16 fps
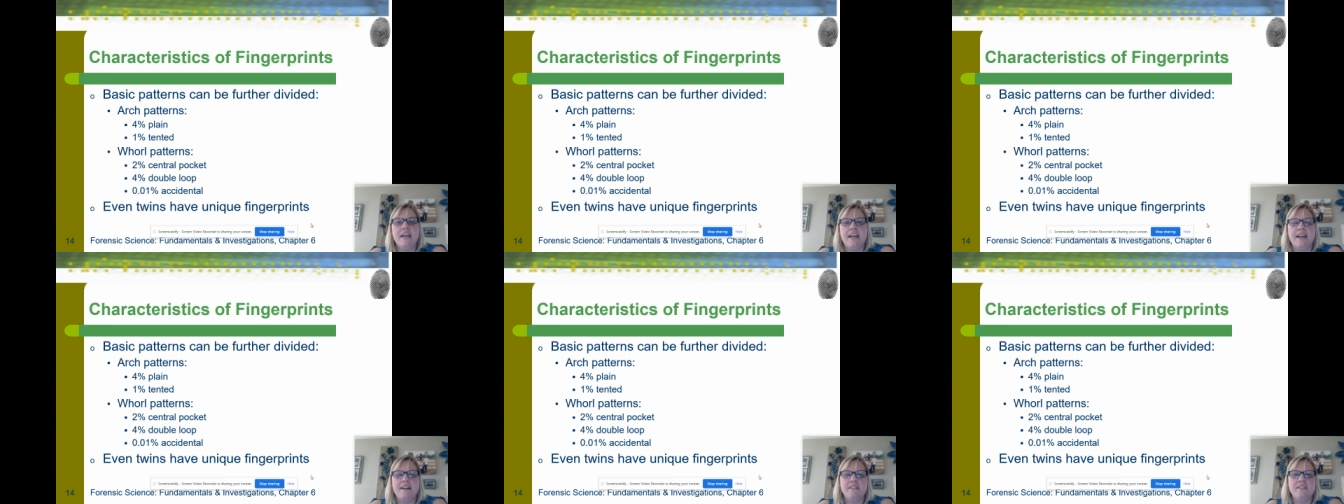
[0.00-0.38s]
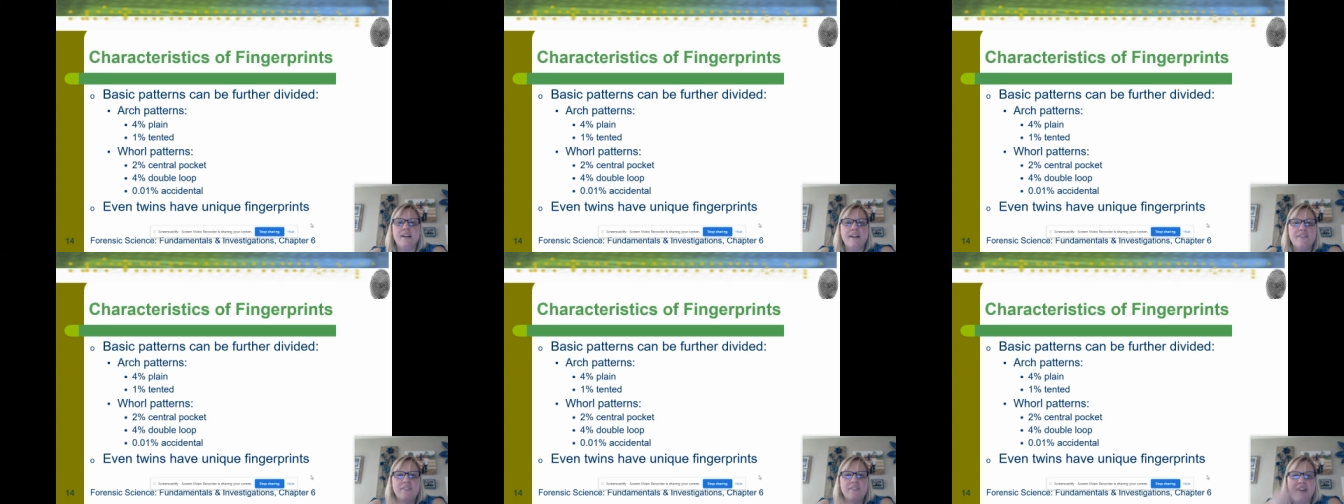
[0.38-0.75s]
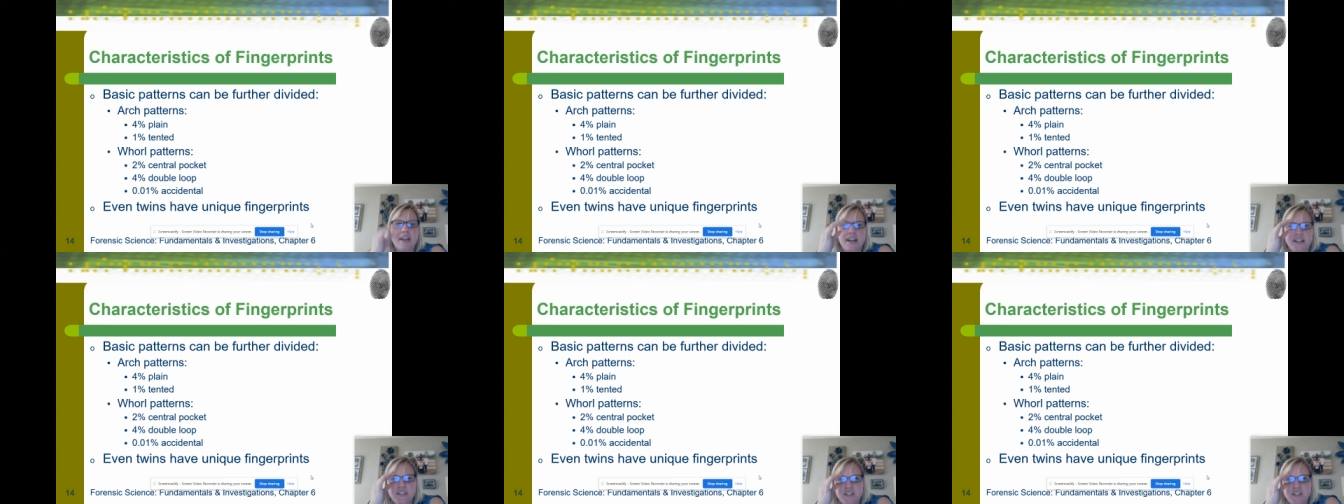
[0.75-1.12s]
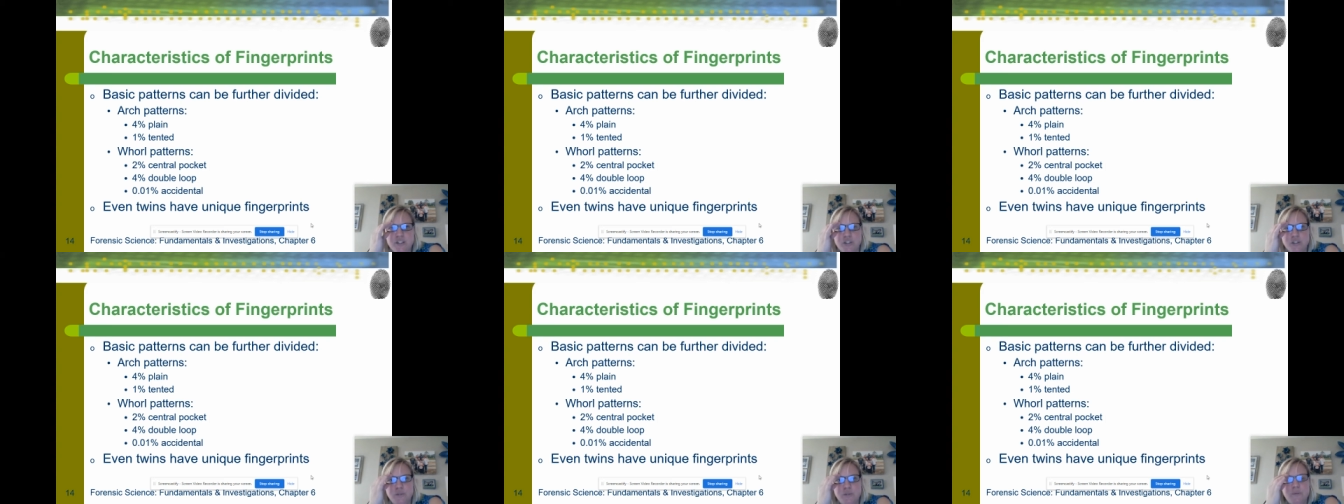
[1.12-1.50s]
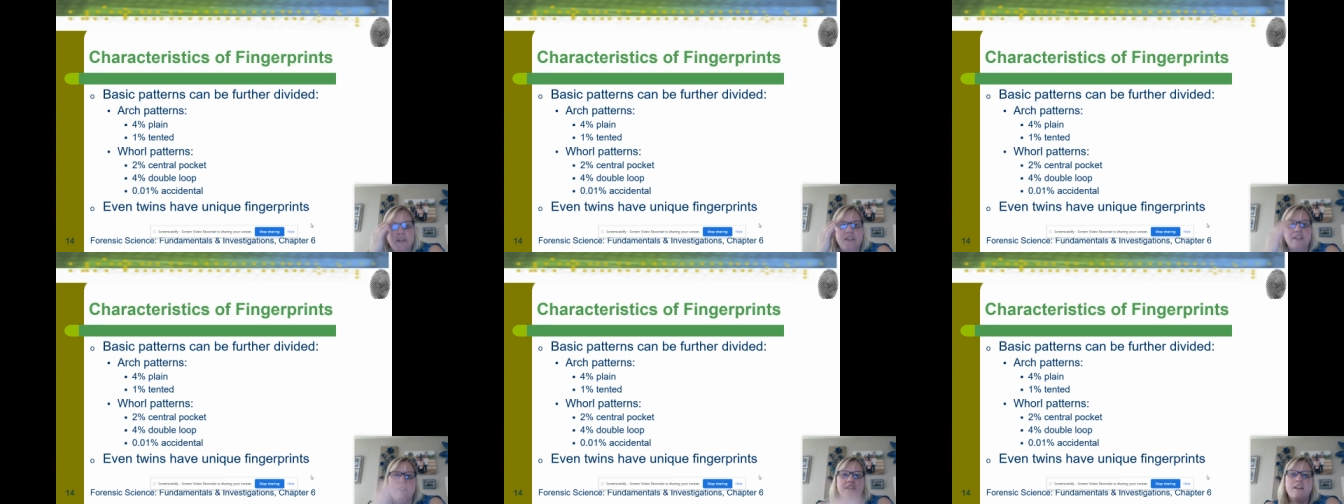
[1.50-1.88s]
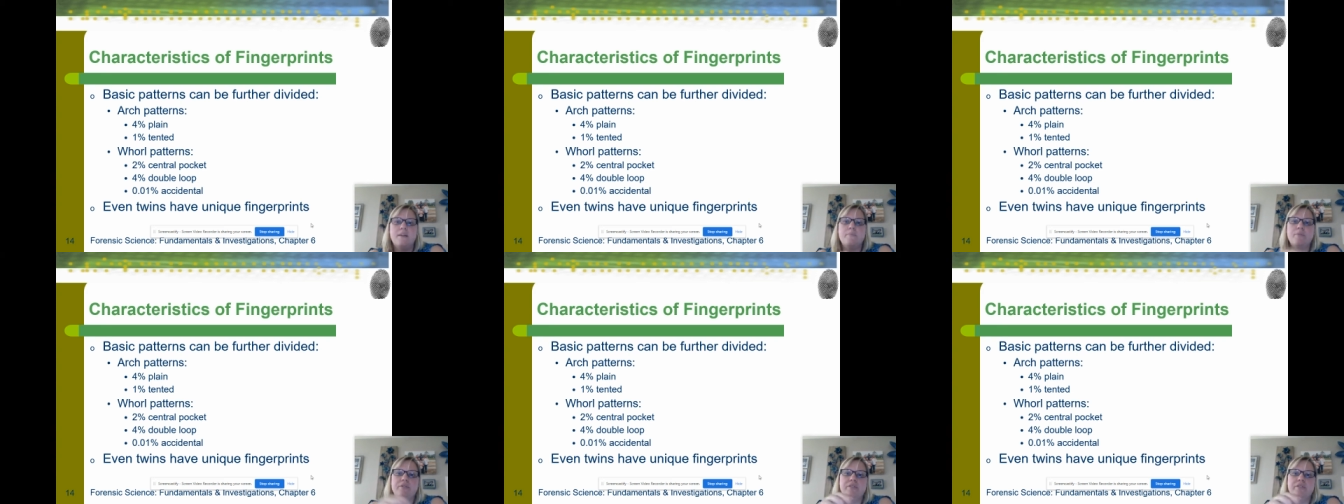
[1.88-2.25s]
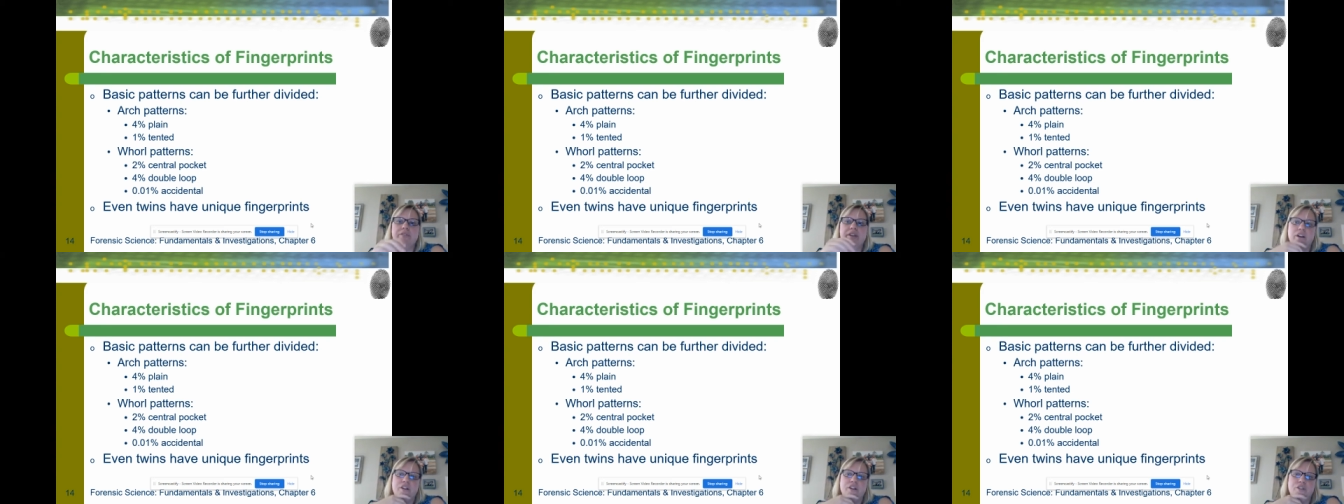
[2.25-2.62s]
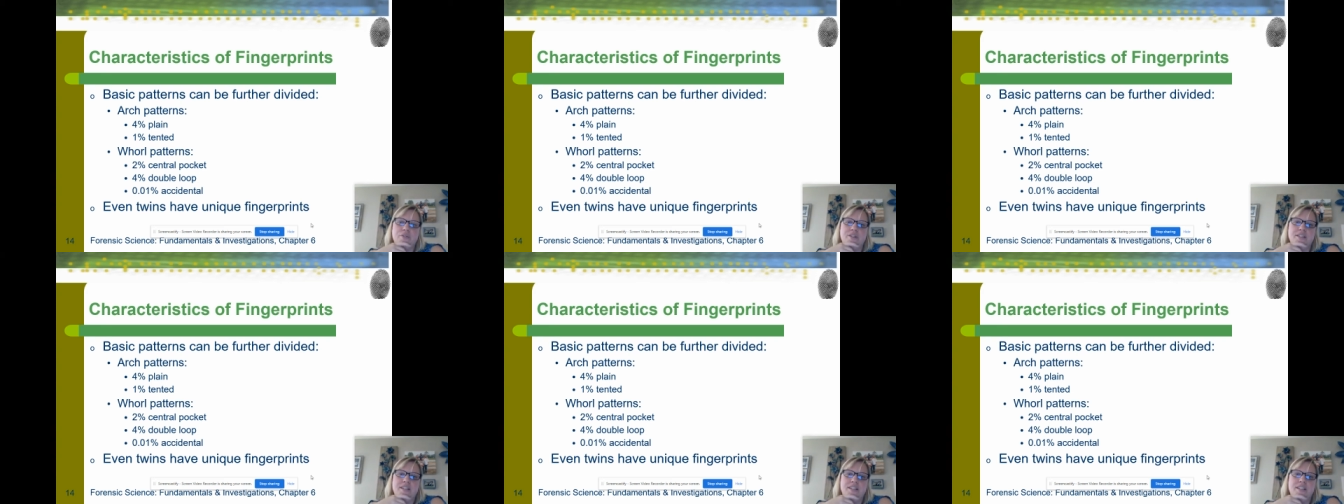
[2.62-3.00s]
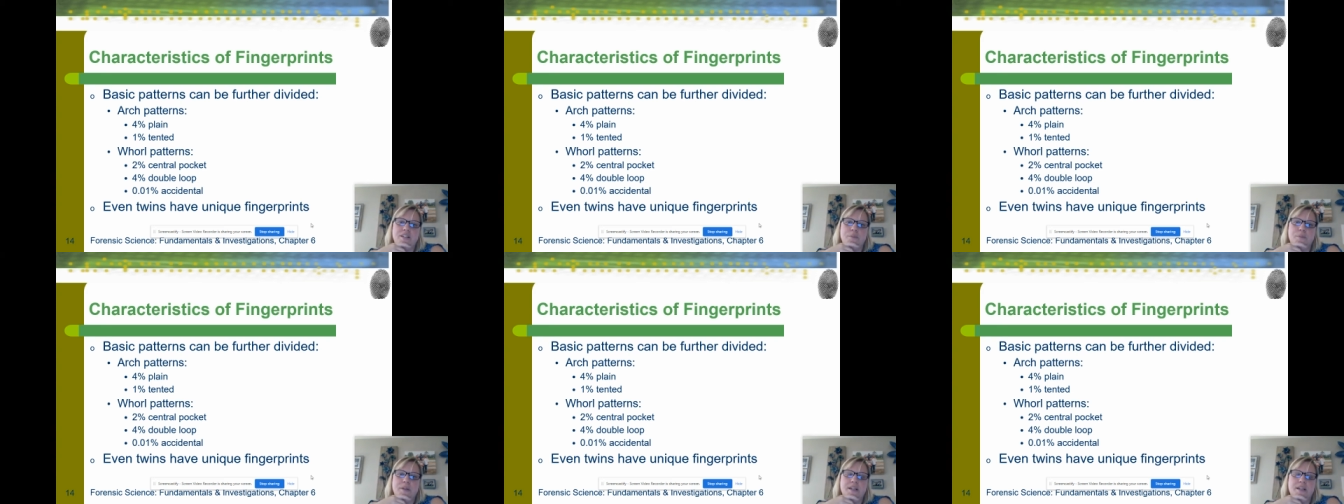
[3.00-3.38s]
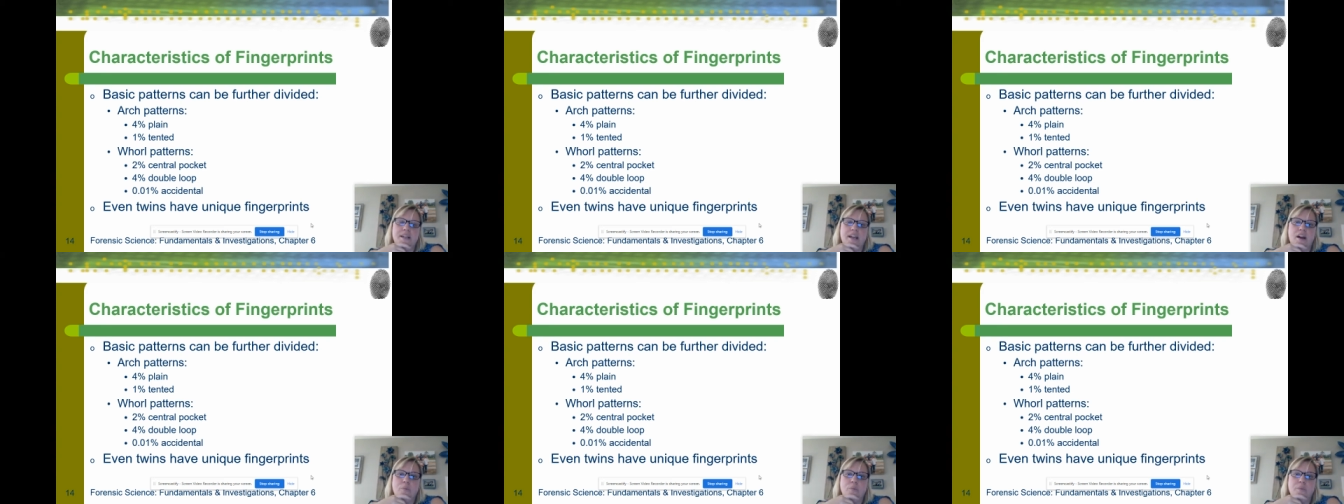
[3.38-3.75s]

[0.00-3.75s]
and a lot of it has to do with the number of characteristics they're picking out,